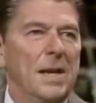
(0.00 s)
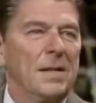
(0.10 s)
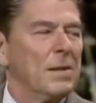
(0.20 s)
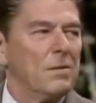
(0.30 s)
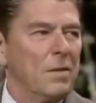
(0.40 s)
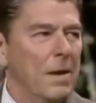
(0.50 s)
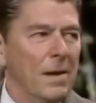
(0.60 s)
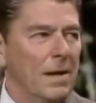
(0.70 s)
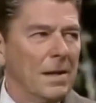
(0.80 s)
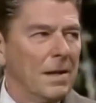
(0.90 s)
There's
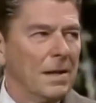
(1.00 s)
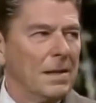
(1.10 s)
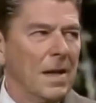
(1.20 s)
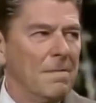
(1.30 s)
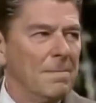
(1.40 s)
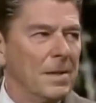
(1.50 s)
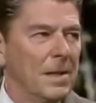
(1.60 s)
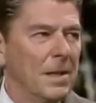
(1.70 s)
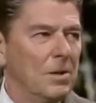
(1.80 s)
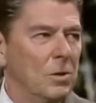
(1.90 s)
very little that government
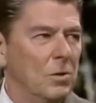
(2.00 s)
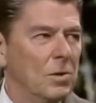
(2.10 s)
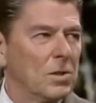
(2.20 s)
can do